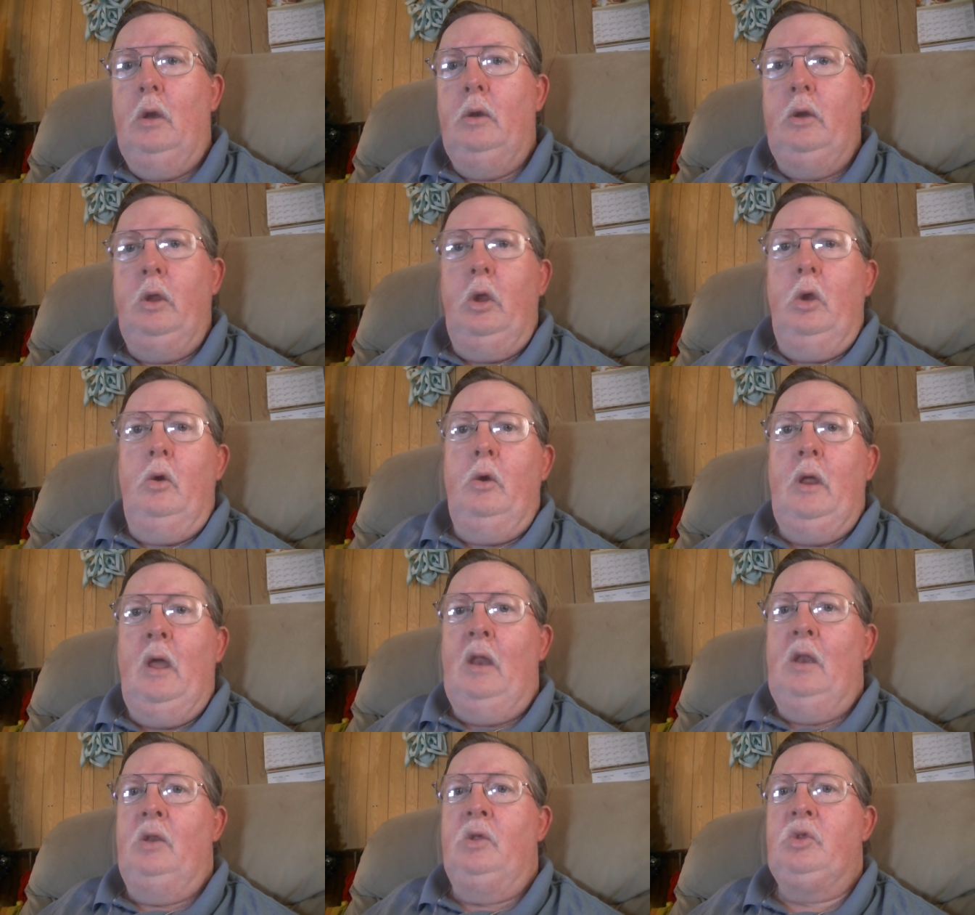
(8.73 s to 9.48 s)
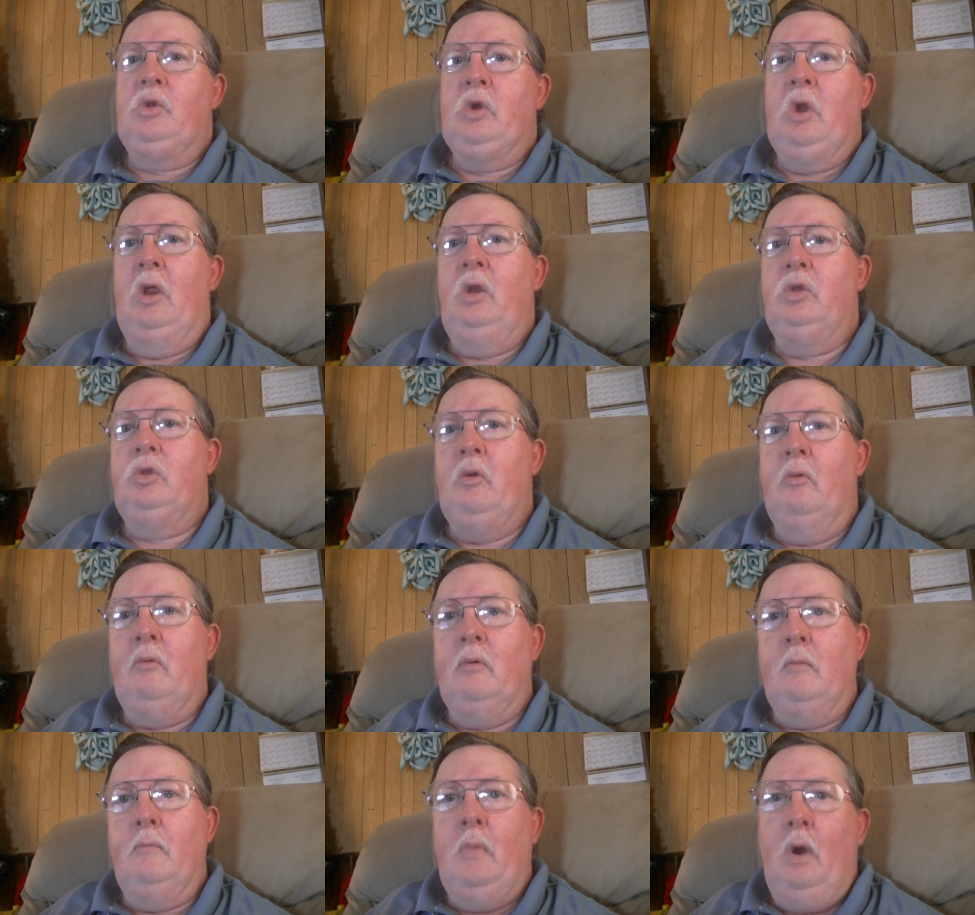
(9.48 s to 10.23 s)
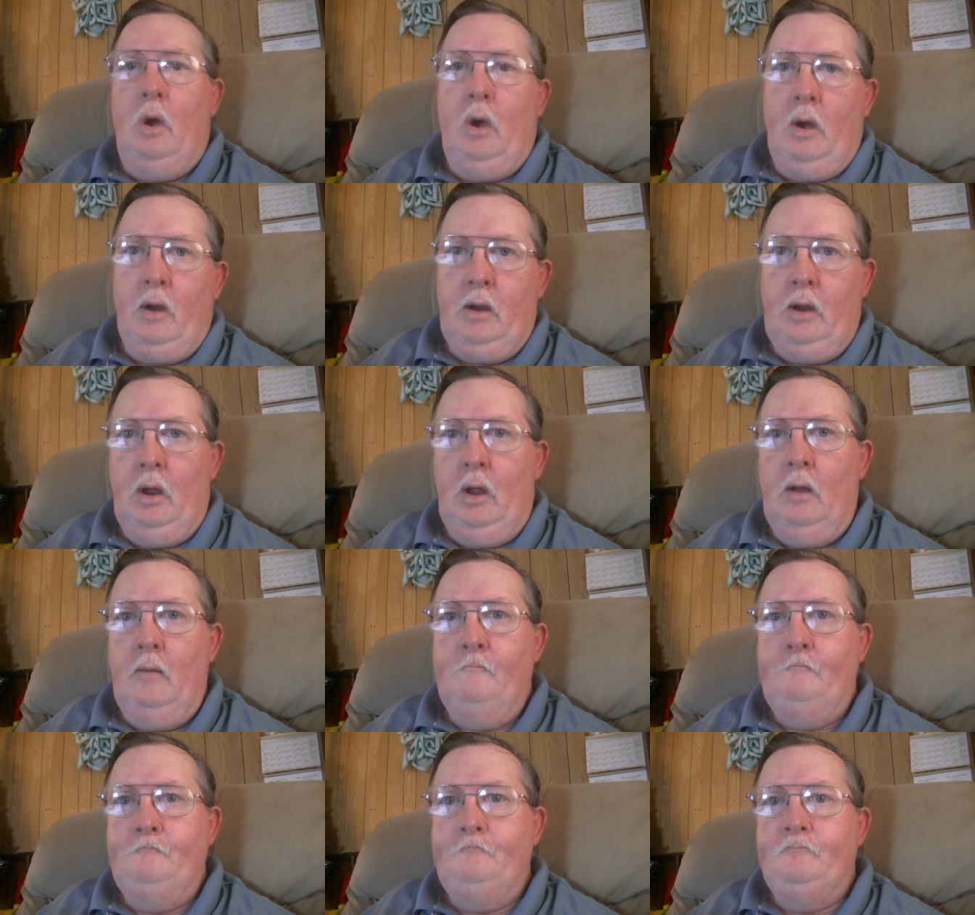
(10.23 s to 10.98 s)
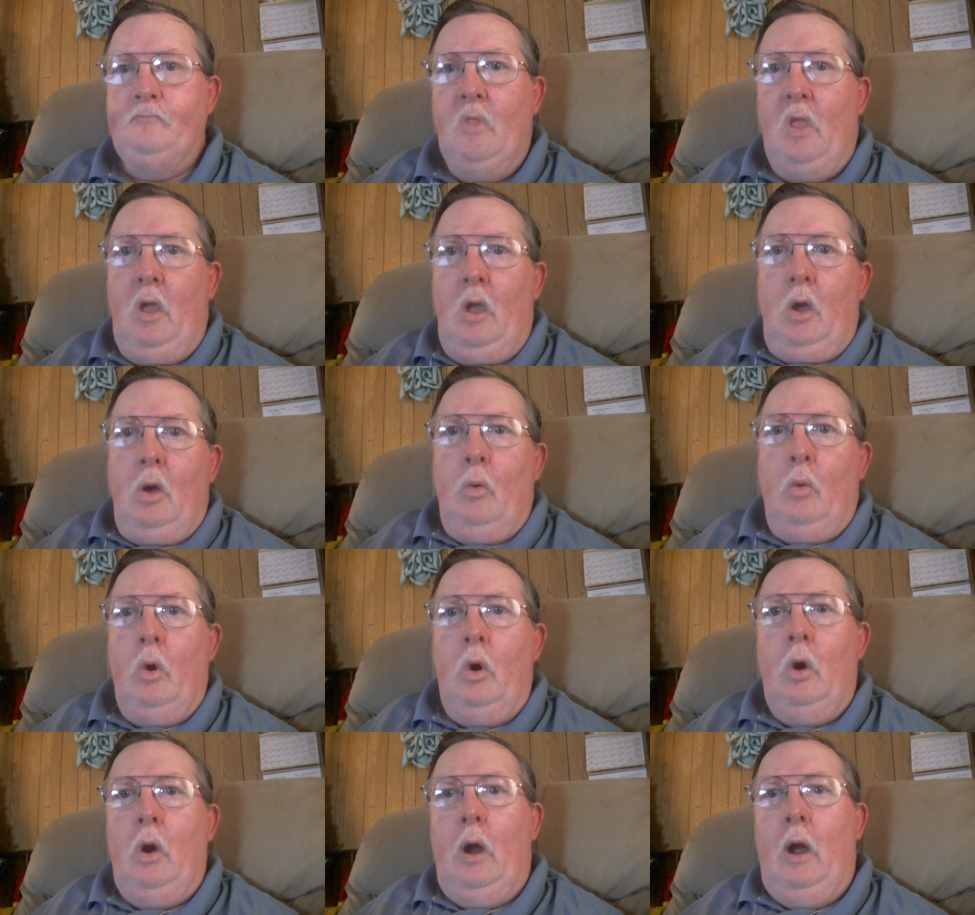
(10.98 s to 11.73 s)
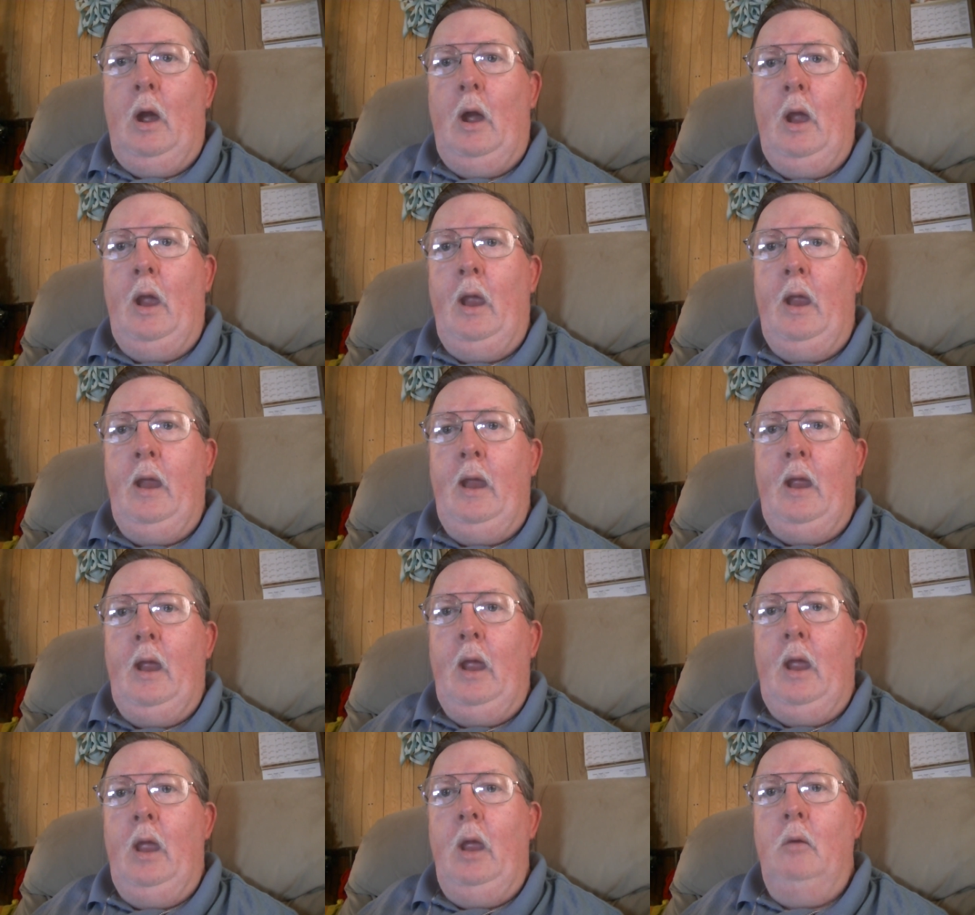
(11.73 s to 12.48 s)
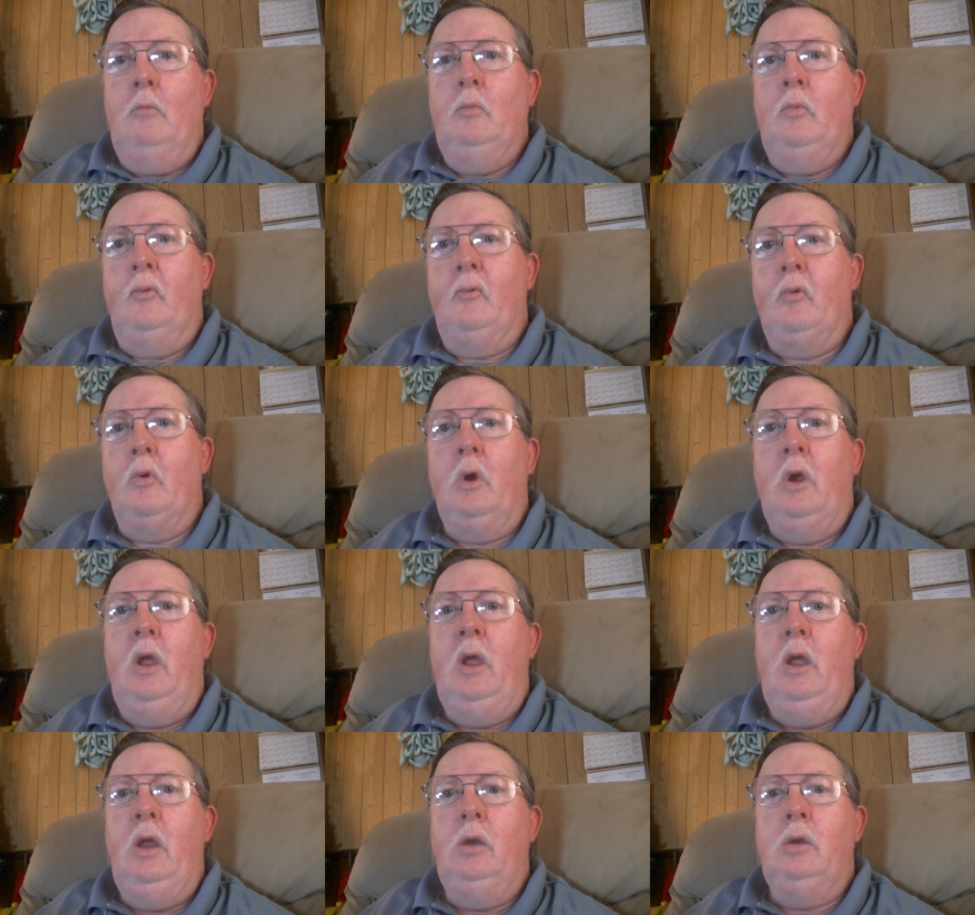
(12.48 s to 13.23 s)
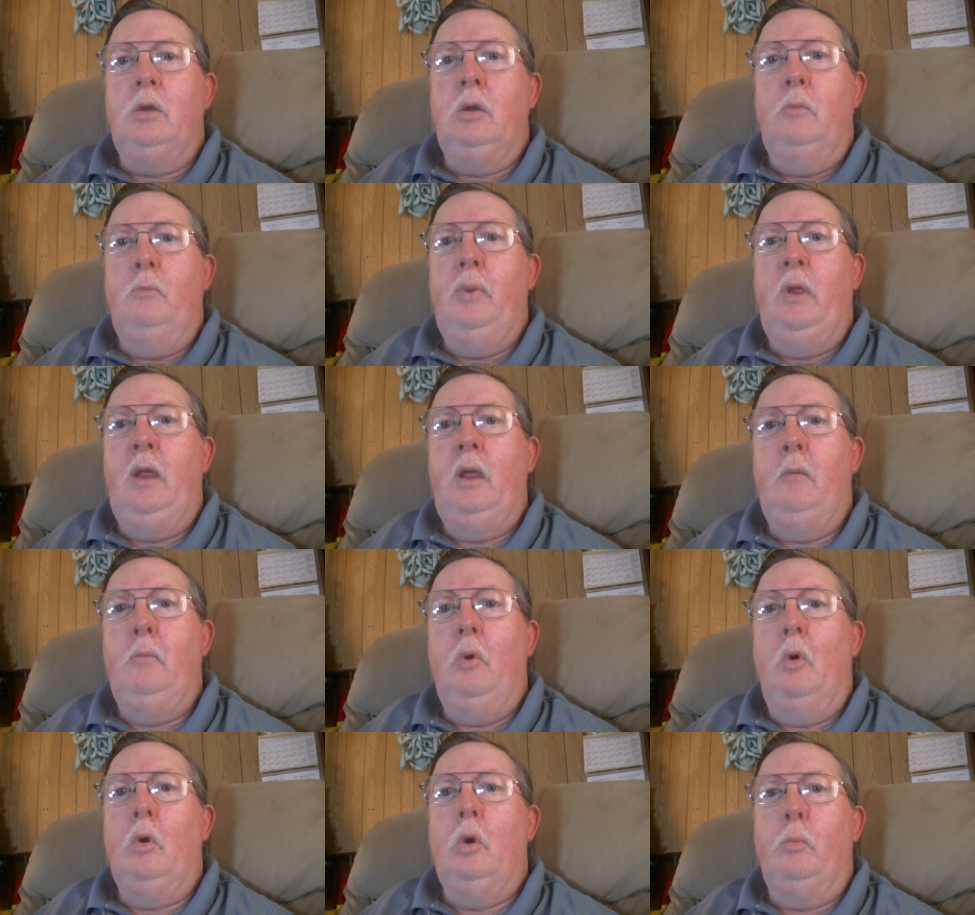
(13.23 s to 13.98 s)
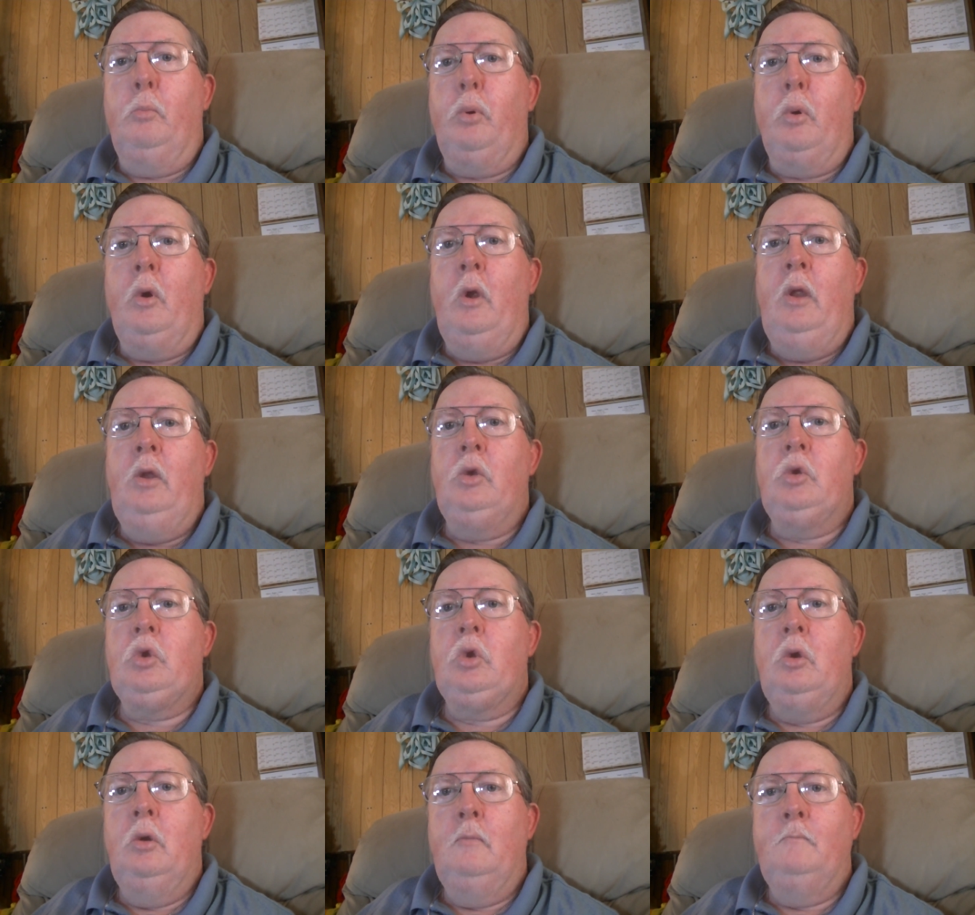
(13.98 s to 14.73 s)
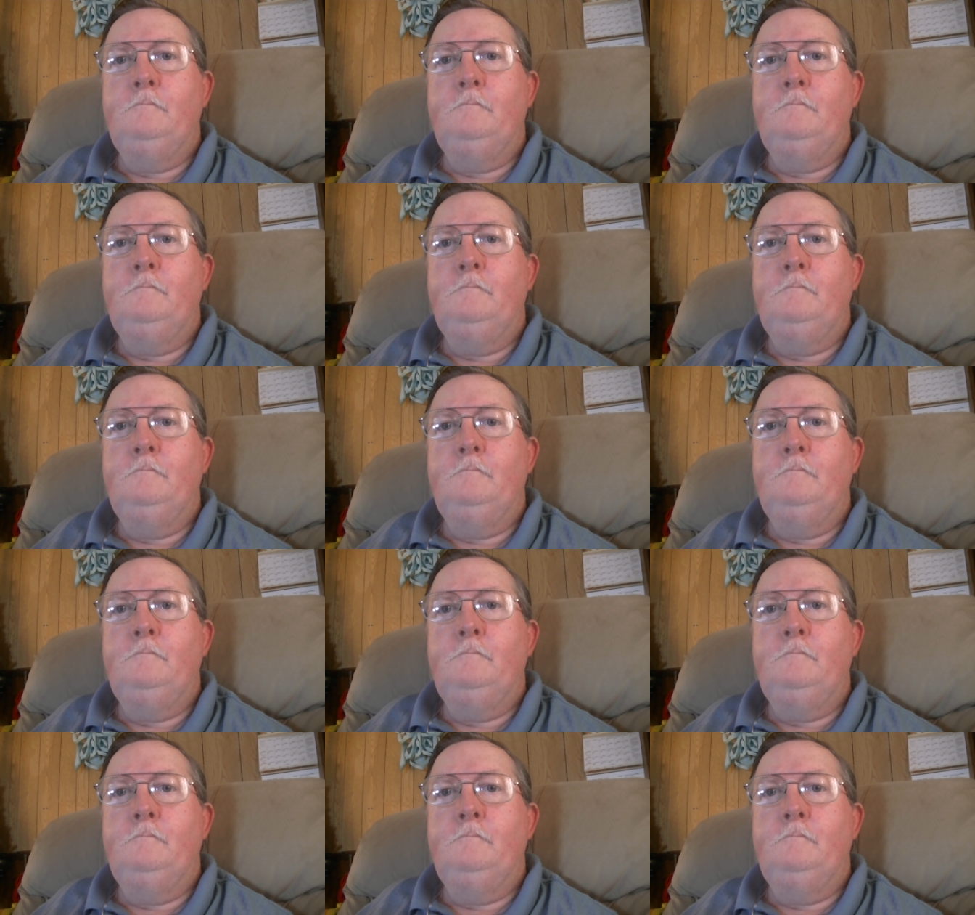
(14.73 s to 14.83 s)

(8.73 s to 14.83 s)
the United States of America, where I am free to be able to preach,